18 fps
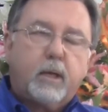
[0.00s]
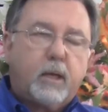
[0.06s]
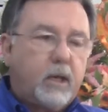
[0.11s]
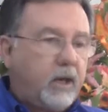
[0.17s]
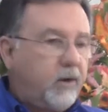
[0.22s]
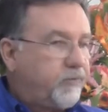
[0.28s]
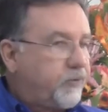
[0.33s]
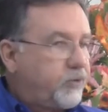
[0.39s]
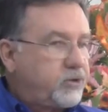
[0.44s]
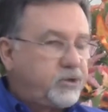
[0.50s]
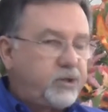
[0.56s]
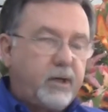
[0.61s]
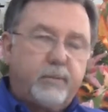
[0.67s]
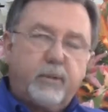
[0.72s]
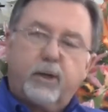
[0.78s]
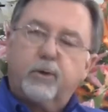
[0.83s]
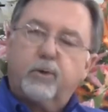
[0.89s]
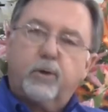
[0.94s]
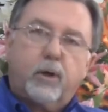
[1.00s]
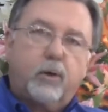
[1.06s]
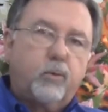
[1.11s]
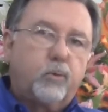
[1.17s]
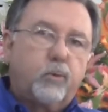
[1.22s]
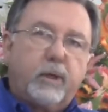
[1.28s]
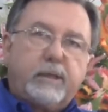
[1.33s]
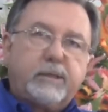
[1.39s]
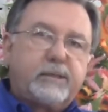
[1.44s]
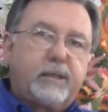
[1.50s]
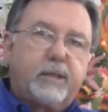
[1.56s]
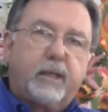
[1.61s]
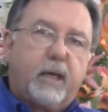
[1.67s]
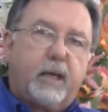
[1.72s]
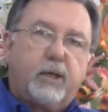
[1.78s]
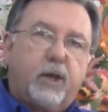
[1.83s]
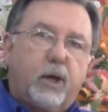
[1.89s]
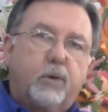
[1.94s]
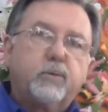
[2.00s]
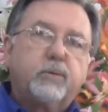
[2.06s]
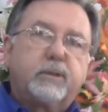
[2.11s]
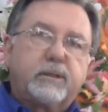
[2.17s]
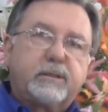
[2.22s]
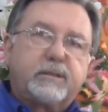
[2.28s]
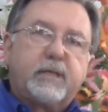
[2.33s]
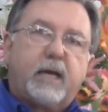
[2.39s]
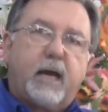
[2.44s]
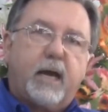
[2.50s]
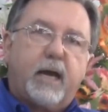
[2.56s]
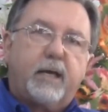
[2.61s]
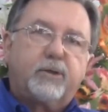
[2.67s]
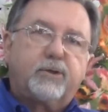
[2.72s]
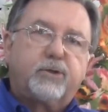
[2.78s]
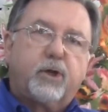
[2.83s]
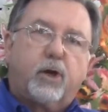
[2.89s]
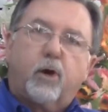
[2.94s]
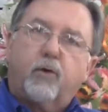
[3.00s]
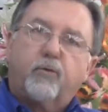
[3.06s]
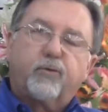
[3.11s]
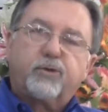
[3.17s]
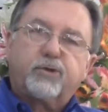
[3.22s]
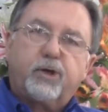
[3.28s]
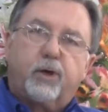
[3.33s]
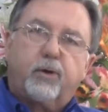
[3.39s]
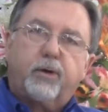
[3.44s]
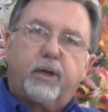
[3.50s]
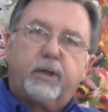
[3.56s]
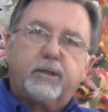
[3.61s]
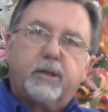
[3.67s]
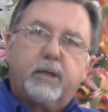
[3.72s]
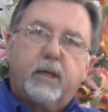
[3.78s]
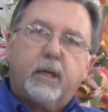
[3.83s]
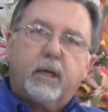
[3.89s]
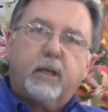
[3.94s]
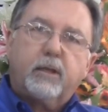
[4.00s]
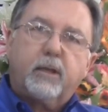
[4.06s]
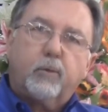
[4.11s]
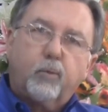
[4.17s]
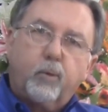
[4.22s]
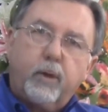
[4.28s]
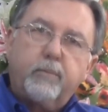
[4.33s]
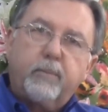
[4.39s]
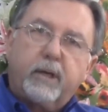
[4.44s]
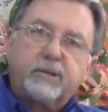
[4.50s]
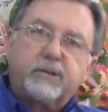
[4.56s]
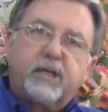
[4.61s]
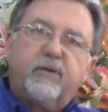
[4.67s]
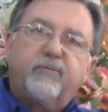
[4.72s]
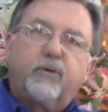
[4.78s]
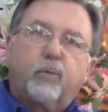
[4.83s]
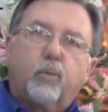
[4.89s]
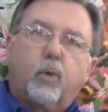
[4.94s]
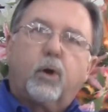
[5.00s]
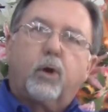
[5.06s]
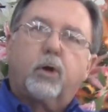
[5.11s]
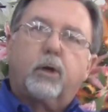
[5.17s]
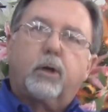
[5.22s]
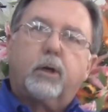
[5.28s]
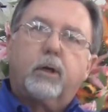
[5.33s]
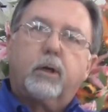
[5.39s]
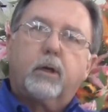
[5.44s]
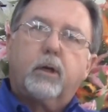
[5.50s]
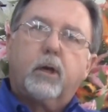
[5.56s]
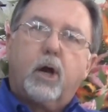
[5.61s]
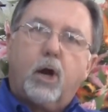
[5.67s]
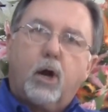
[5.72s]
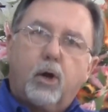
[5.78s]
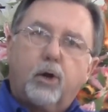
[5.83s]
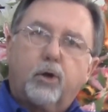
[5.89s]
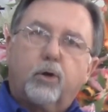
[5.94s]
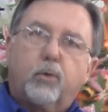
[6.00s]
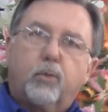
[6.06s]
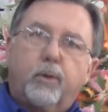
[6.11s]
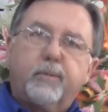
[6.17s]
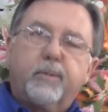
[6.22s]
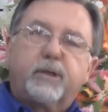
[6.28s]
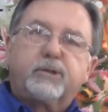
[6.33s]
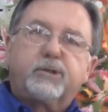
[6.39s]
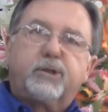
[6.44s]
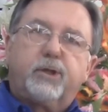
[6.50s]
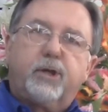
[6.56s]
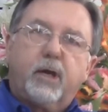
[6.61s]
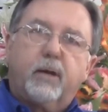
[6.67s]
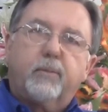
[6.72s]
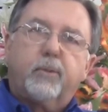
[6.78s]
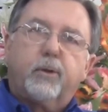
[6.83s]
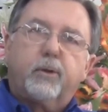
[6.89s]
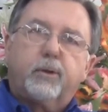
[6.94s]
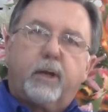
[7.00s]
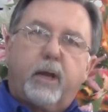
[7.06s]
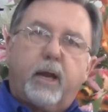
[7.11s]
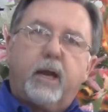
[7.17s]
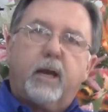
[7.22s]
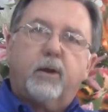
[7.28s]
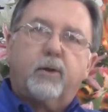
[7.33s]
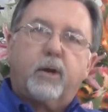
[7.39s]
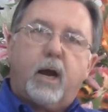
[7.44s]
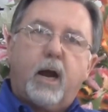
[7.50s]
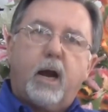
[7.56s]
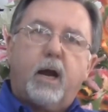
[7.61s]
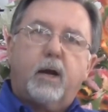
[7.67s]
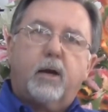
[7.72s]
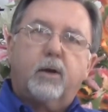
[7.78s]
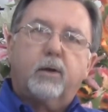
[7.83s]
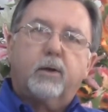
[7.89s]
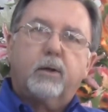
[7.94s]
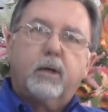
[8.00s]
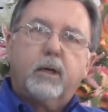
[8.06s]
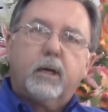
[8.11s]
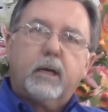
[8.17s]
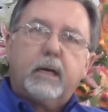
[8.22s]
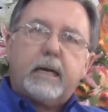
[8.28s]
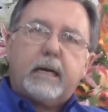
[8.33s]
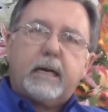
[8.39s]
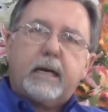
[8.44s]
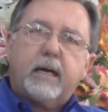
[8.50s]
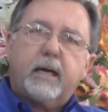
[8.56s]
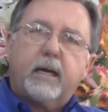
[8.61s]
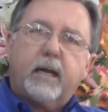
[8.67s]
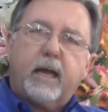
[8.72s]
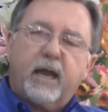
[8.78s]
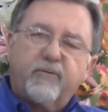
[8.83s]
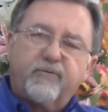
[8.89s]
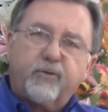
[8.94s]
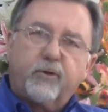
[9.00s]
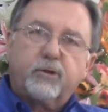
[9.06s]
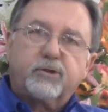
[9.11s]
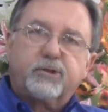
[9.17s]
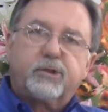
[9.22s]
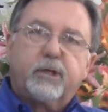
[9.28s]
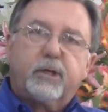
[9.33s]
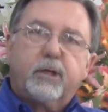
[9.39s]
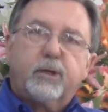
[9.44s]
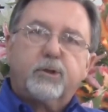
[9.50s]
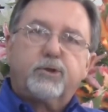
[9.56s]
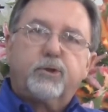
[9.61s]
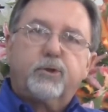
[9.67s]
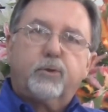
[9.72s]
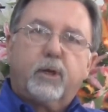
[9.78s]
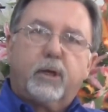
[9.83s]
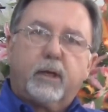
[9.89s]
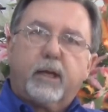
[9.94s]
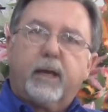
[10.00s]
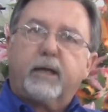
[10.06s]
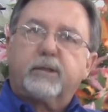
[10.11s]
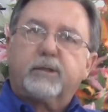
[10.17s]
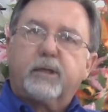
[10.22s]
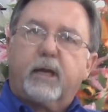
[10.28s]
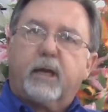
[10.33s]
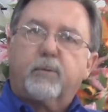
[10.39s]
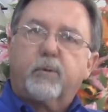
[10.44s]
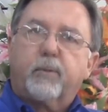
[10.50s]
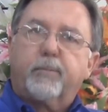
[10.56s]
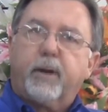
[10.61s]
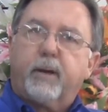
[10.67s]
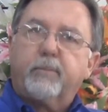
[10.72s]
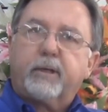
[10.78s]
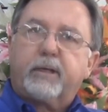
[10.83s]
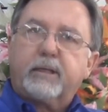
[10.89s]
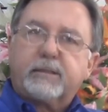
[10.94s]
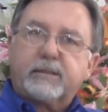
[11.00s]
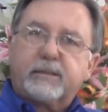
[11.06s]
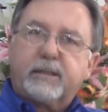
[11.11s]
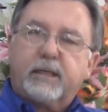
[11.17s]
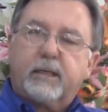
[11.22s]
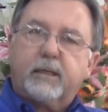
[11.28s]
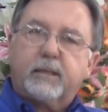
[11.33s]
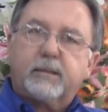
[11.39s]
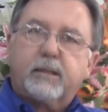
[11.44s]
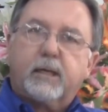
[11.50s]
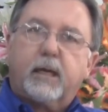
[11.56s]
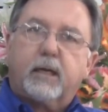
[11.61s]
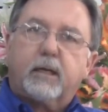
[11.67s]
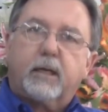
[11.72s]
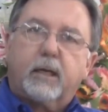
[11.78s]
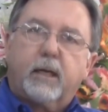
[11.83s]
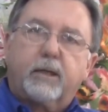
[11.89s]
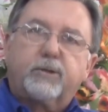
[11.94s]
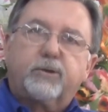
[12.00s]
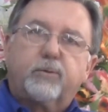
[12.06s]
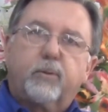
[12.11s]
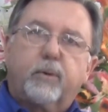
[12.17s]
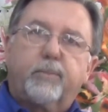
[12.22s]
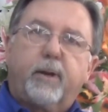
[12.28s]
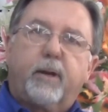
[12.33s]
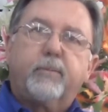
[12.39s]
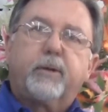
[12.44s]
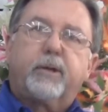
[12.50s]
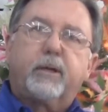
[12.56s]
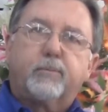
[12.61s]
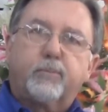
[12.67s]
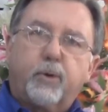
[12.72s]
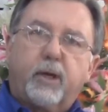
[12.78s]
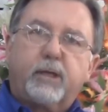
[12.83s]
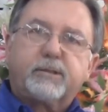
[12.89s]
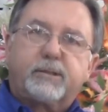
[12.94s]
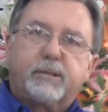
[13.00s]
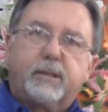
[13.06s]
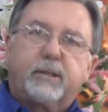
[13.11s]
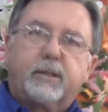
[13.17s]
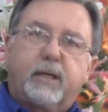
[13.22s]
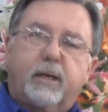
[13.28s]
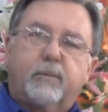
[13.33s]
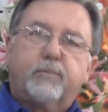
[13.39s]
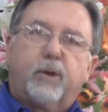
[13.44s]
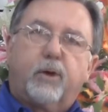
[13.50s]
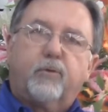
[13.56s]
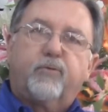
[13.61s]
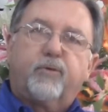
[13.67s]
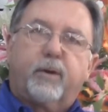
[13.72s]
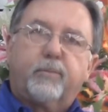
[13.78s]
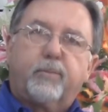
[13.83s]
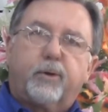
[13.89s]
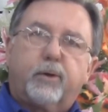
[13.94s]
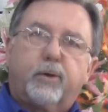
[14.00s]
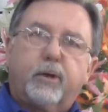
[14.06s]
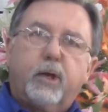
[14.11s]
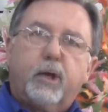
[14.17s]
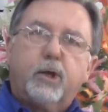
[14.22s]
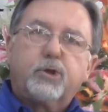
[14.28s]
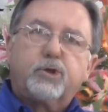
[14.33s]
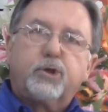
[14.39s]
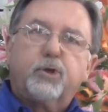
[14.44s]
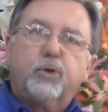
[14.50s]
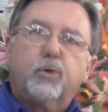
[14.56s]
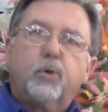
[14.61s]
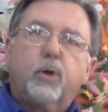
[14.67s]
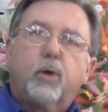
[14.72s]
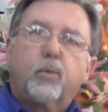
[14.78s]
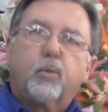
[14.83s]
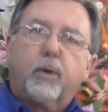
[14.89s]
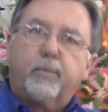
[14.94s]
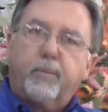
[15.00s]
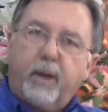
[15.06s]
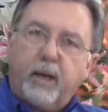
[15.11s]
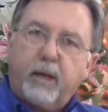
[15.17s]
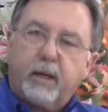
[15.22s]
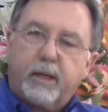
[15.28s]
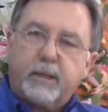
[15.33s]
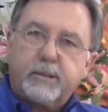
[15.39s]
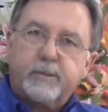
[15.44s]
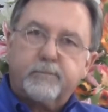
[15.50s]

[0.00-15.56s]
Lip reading: If for some unknown reason they don't decide to overturn it, then we must even work harder. We must double down our efforts to elect a Republican Senate and elect a Republican President come November to repeal it.